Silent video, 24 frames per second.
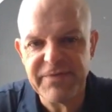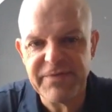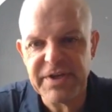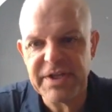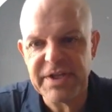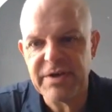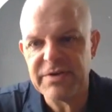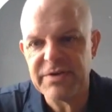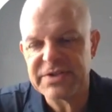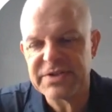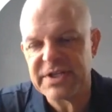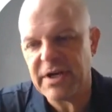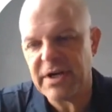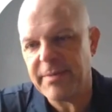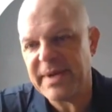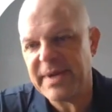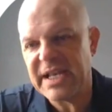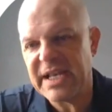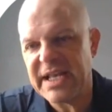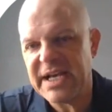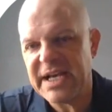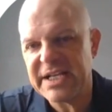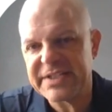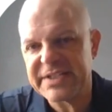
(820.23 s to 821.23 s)
videos and all my
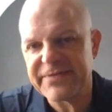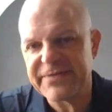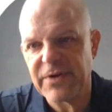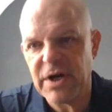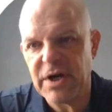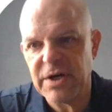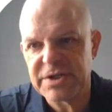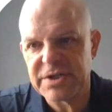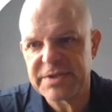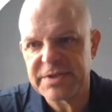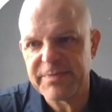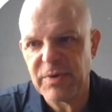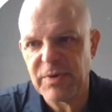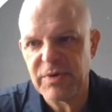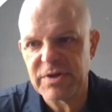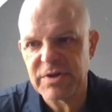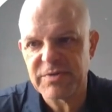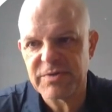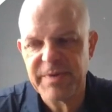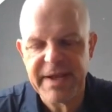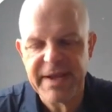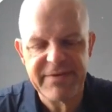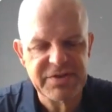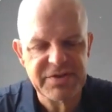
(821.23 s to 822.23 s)
lines for all
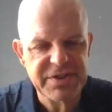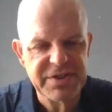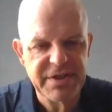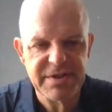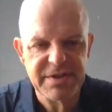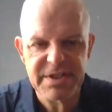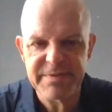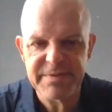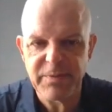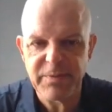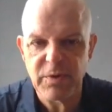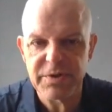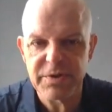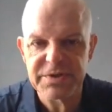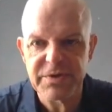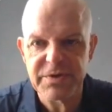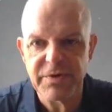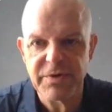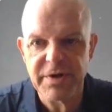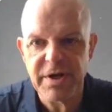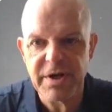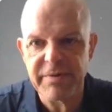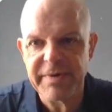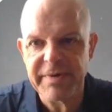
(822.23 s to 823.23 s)
sports, we have a ton of sports
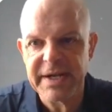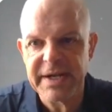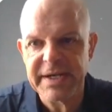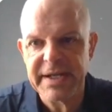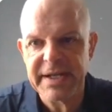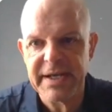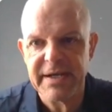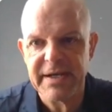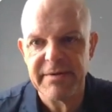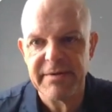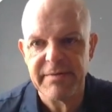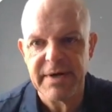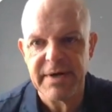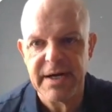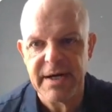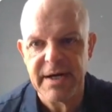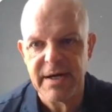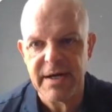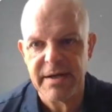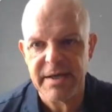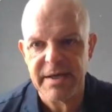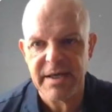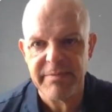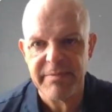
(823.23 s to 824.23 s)
going on right now.
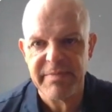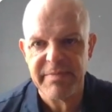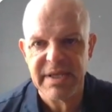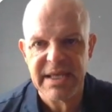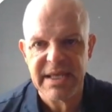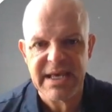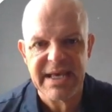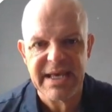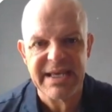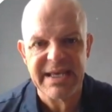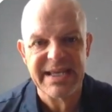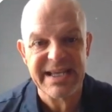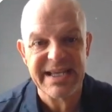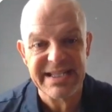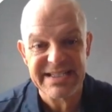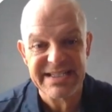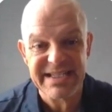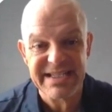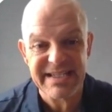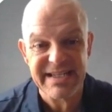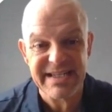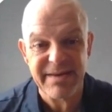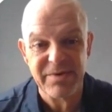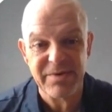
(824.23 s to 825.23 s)
NBA,
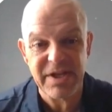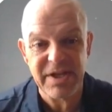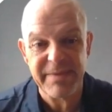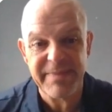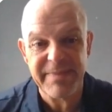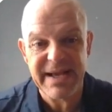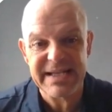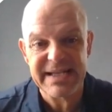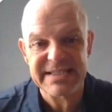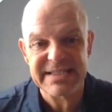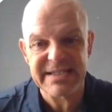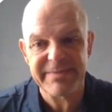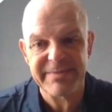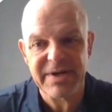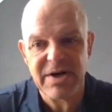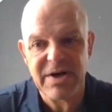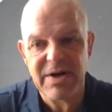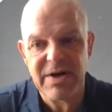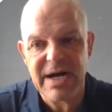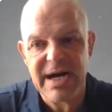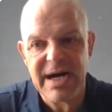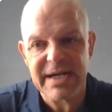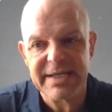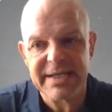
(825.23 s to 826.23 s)
NCAA basketball,
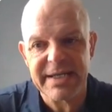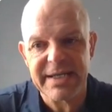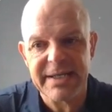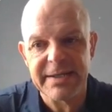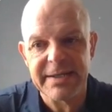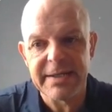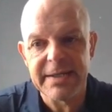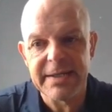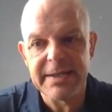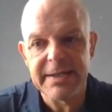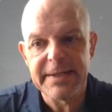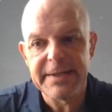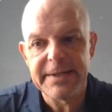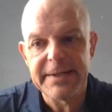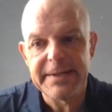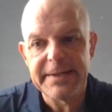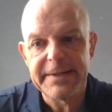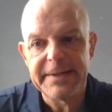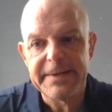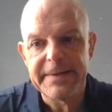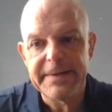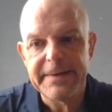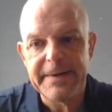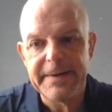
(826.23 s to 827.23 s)
hockey,
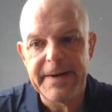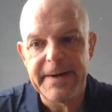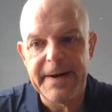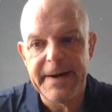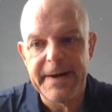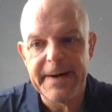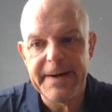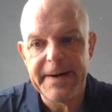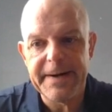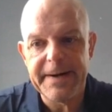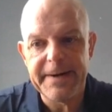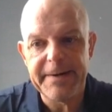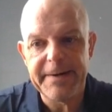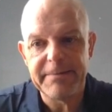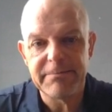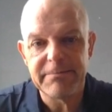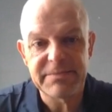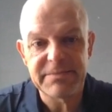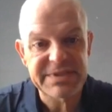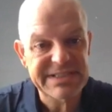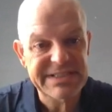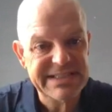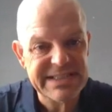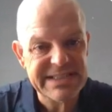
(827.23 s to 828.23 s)

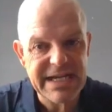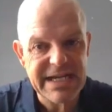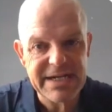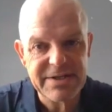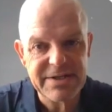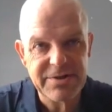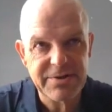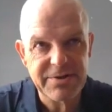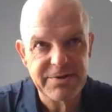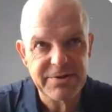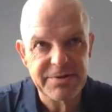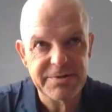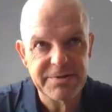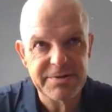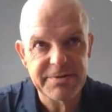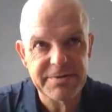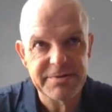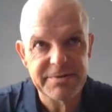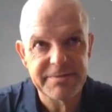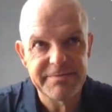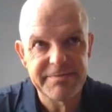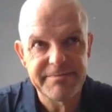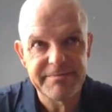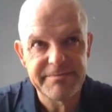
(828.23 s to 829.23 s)

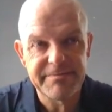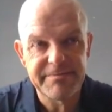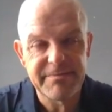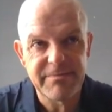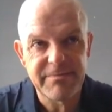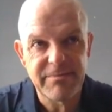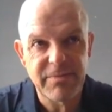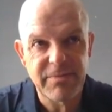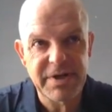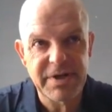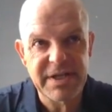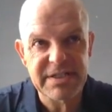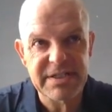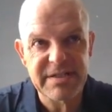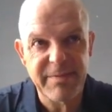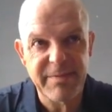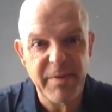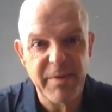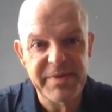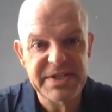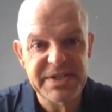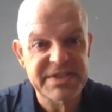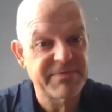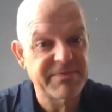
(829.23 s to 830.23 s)
soccer. What else am
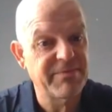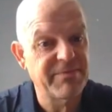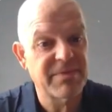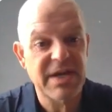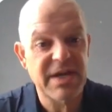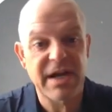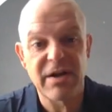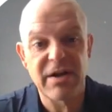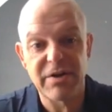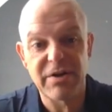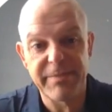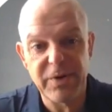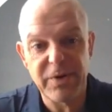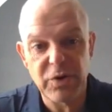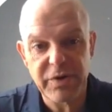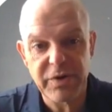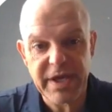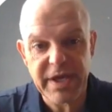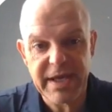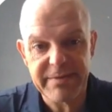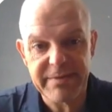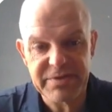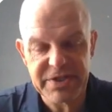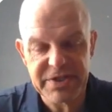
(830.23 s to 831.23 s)
I missing? Got all the bowl
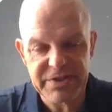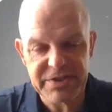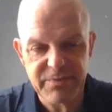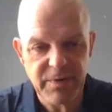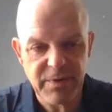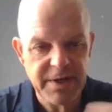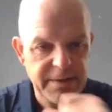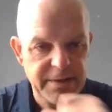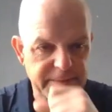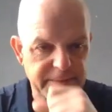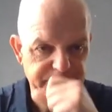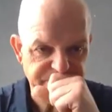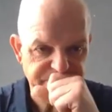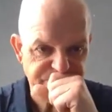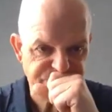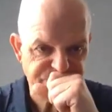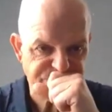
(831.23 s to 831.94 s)
games as well.